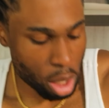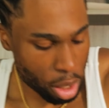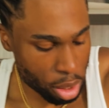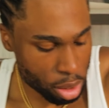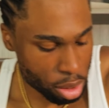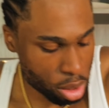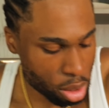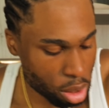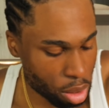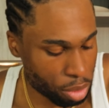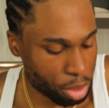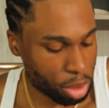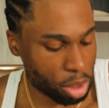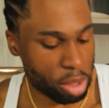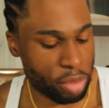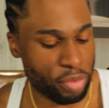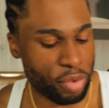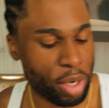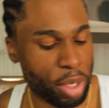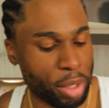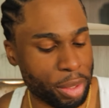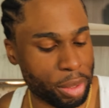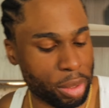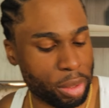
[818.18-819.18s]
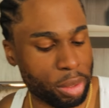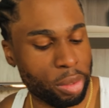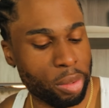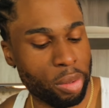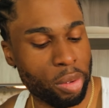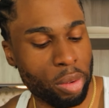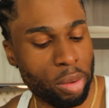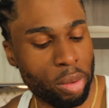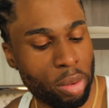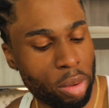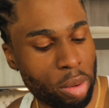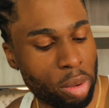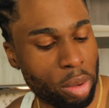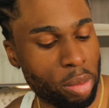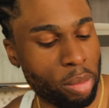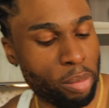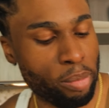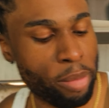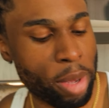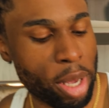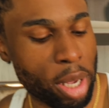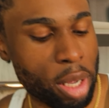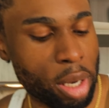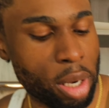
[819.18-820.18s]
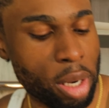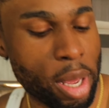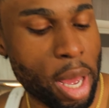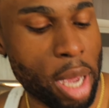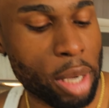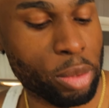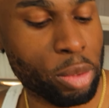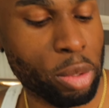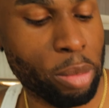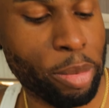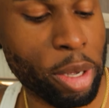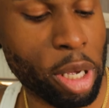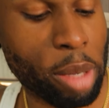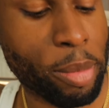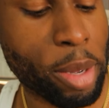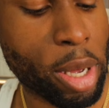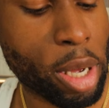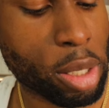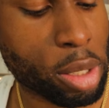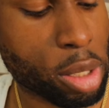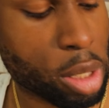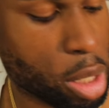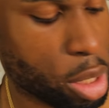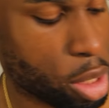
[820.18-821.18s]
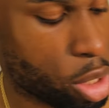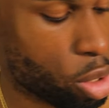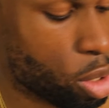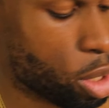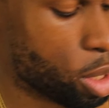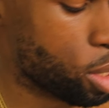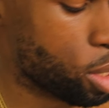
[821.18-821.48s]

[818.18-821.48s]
All right, so we just finished making the actual Big Macs, and so